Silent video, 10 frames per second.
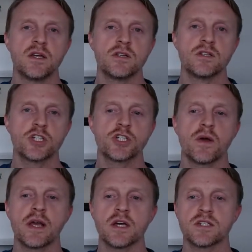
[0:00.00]
just
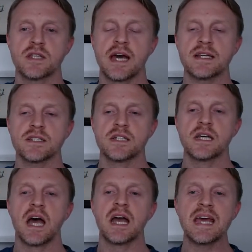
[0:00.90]
showing us that,
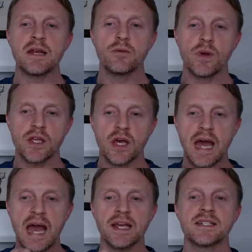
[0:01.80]
again, we
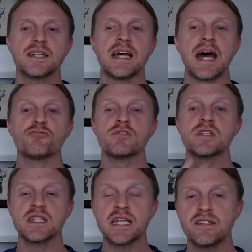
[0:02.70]
acted and
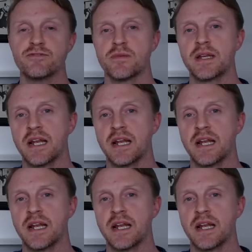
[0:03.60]
received comedically.